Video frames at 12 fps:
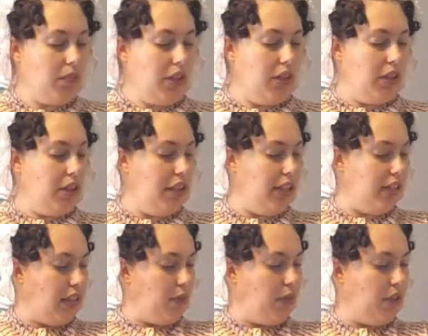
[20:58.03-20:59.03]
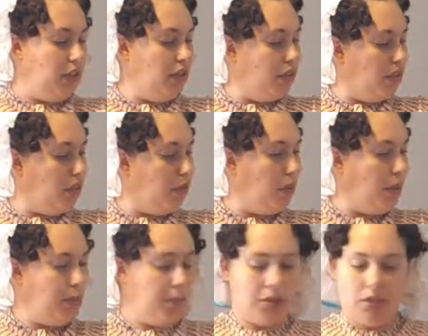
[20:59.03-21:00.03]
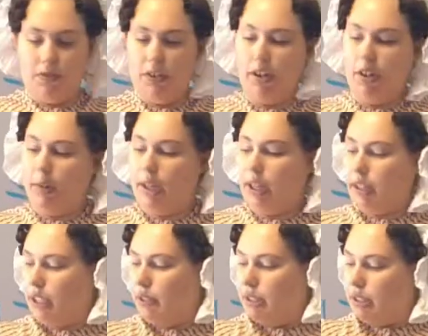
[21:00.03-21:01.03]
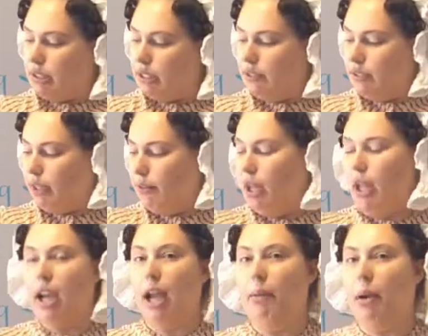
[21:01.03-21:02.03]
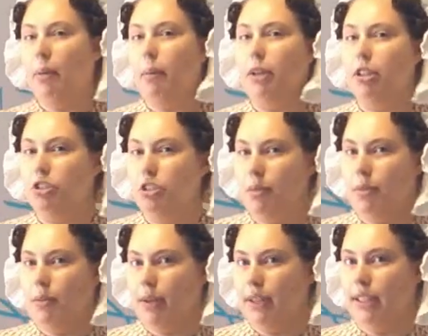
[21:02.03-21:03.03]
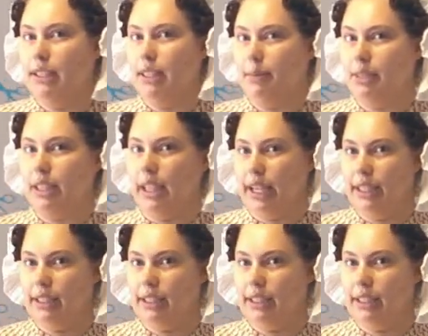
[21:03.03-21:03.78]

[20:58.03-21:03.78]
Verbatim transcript: the only thing is I really probably should figure out a way how to keep these sleeves up. I probably should be wearing some slight